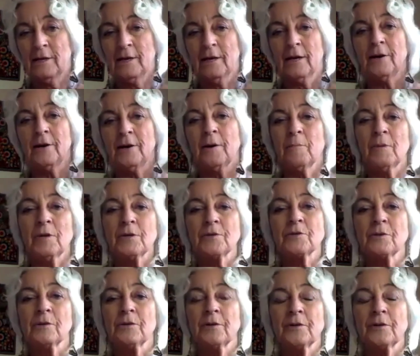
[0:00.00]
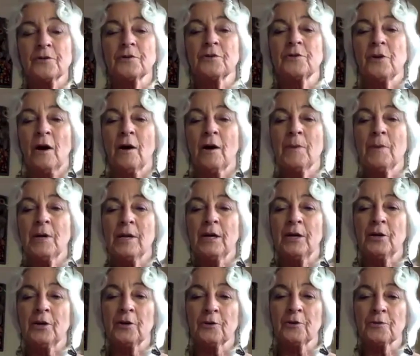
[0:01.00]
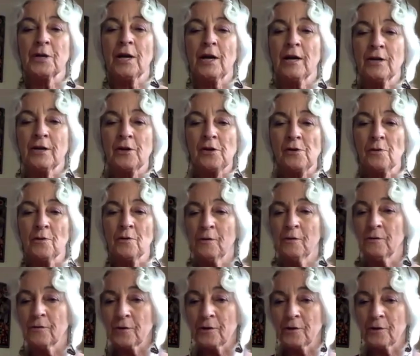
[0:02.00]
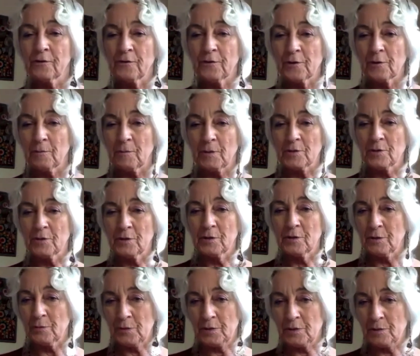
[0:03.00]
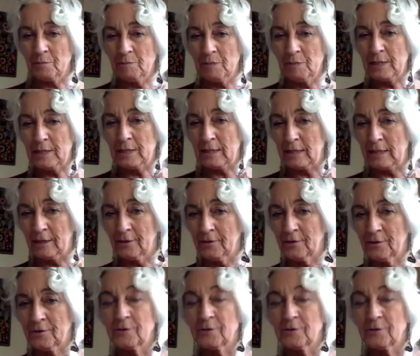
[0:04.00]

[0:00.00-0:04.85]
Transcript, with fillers: a muscle that's dominating or taking over for the muscle that was missing.